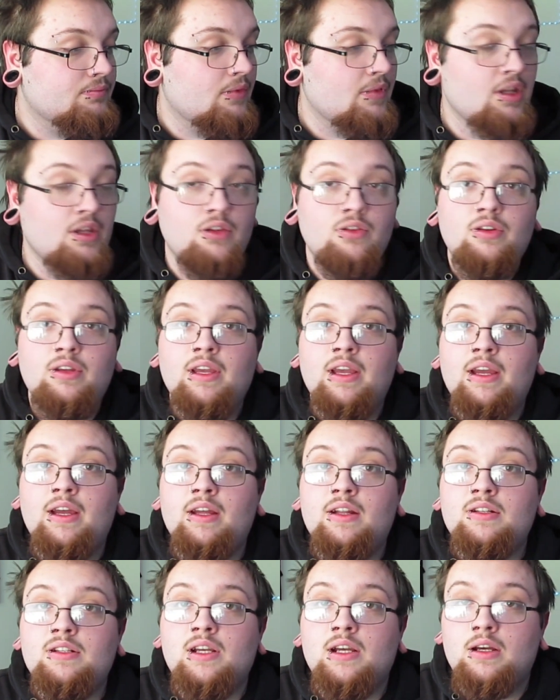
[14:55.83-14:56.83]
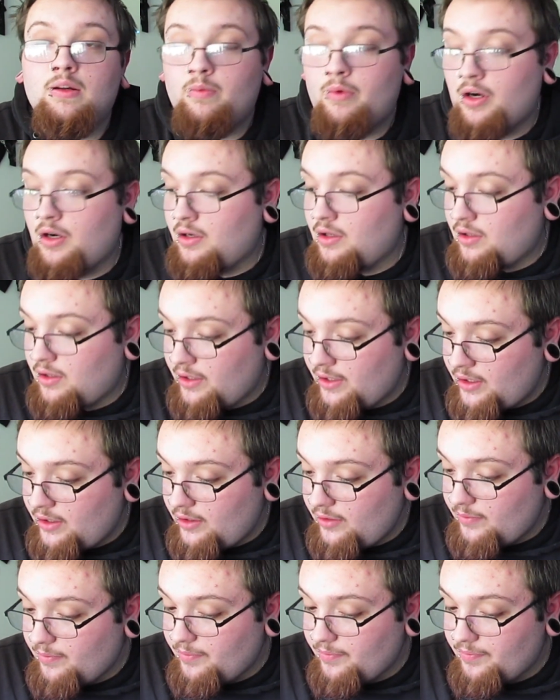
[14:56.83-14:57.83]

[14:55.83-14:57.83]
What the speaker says: You can take it apart and clean it.